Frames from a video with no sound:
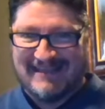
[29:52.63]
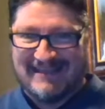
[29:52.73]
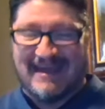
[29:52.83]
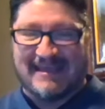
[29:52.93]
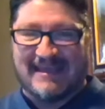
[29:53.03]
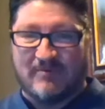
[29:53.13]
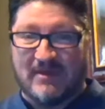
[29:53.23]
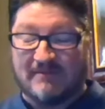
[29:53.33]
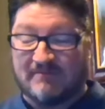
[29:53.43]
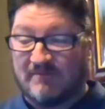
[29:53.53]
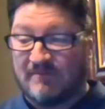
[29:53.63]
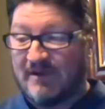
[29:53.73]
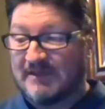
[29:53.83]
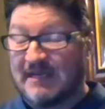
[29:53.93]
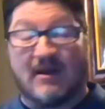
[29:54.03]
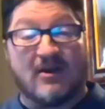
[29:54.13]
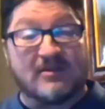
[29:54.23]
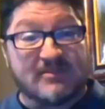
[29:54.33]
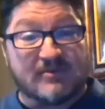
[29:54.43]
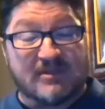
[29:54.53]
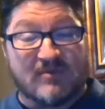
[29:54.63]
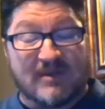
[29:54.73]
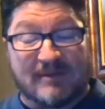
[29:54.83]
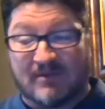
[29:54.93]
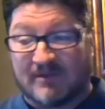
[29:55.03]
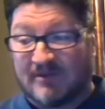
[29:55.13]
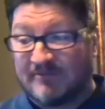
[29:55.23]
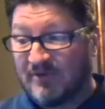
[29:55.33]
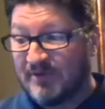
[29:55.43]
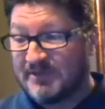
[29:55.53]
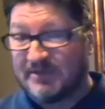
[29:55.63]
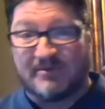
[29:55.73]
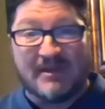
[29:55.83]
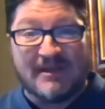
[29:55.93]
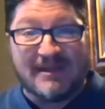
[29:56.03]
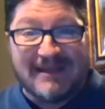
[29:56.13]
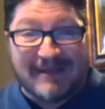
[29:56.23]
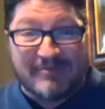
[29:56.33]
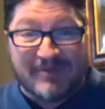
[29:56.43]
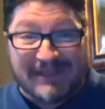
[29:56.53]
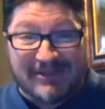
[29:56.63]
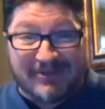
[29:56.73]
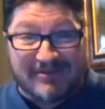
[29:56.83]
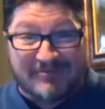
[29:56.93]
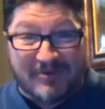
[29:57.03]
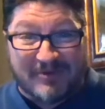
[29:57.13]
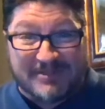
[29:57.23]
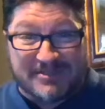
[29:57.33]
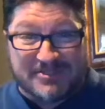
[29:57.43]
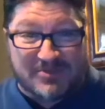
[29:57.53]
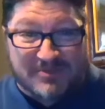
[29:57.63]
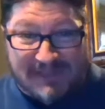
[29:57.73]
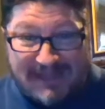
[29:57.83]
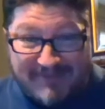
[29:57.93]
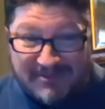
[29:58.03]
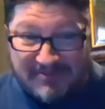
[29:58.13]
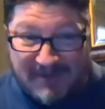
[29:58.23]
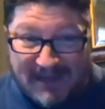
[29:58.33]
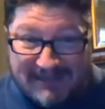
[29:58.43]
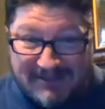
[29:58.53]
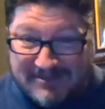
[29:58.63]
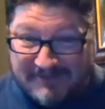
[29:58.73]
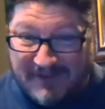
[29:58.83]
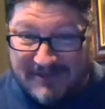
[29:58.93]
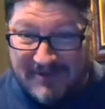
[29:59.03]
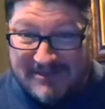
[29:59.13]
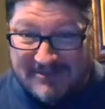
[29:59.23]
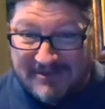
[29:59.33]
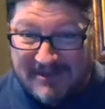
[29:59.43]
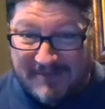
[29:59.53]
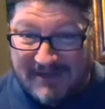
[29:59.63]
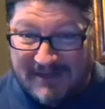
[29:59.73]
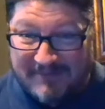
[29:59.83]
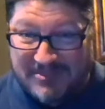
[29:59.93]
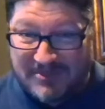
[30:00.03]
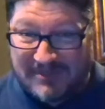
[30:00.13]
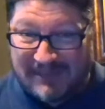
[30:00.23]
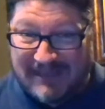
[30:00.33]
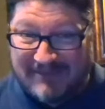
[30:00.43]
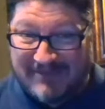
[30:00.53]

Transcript: Yeah, can't wait. Very excited. Also, you know what I'm looking forward to? I'm really looking forward to June 11th, right? There's a fundraiser coming up, June 11th.